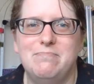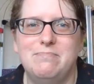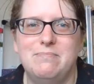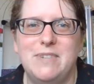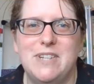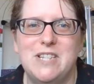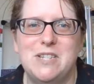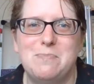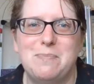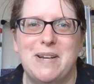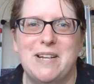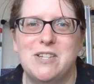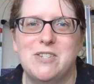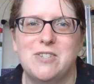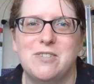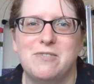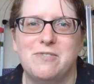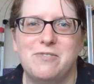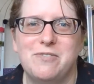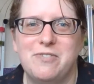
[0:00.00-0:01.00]

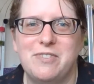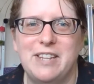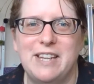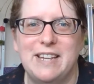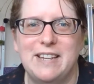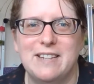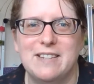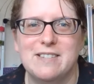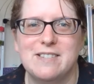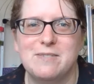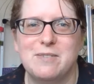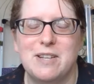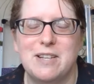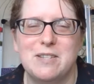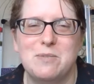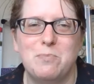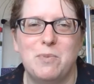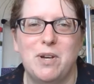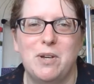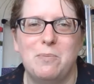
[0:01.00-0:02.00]
mishmash of things
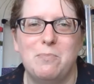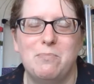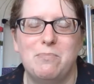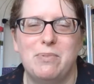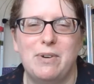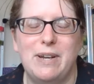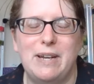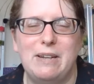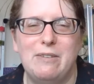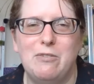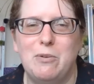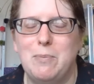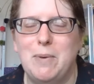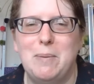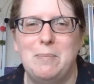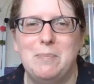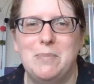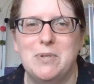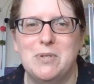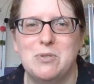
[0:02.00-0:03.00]
as my brain
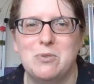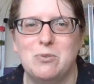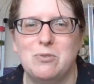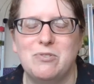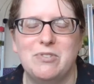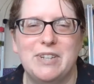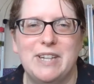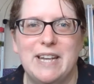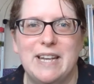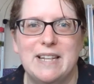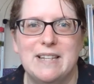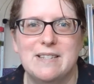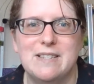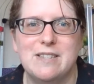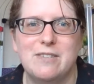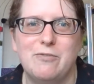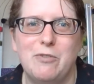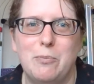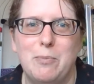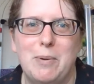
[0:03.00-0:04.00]
remembers or
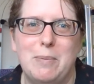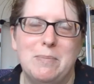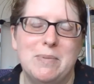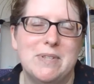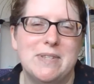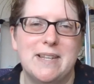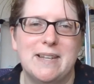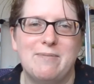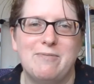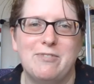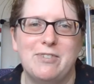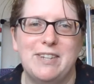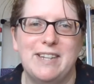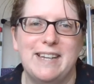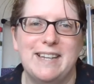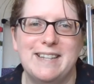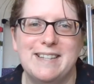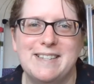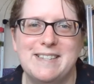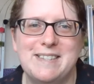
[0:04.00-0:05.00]
forgets and remembers and
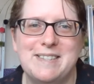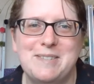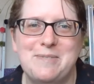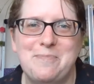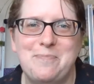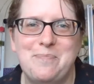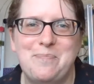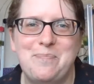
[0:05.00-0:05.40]
forgets.